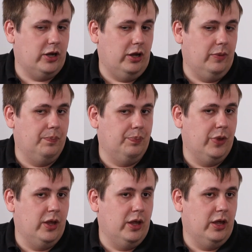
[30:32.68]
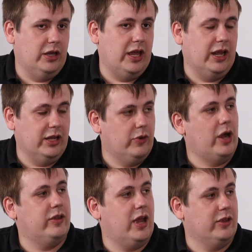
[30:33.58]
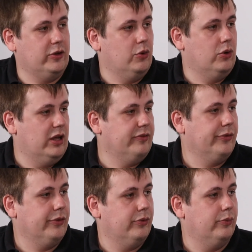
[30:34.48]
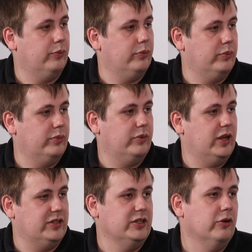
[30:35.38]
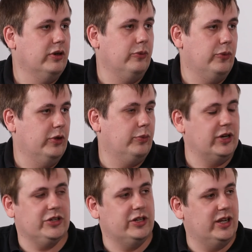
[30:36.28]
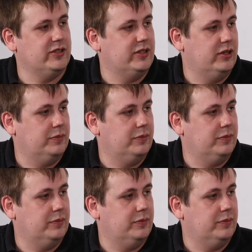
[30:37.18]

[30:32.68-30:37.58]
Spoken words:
getting it right at the core level is the only real protection against that.